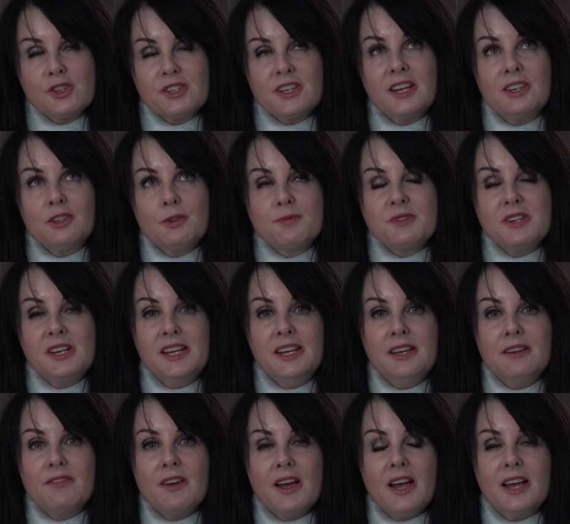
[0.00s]
just getting up to
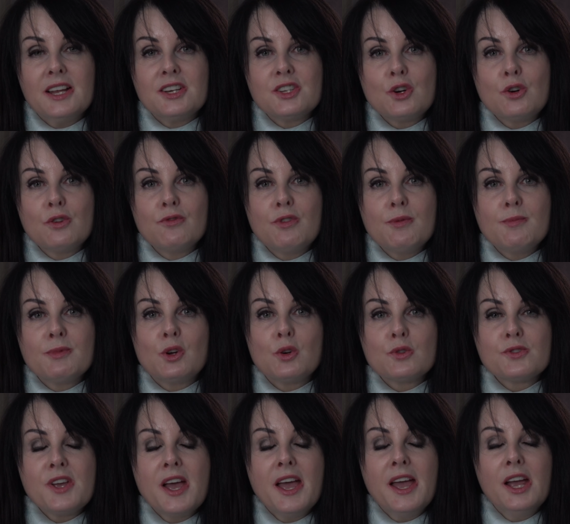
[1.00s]
leave, and old woman
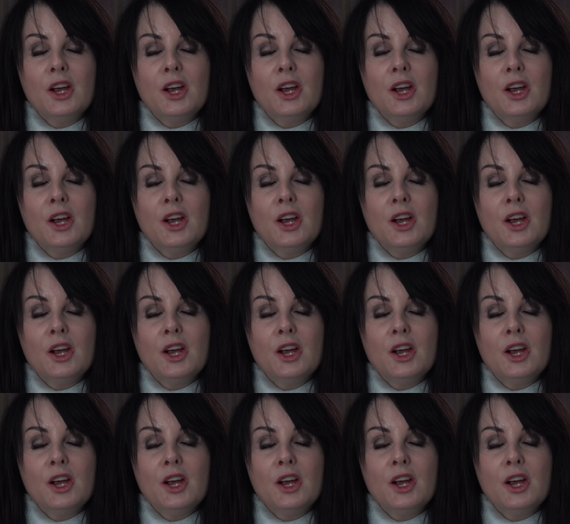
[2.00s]
goes,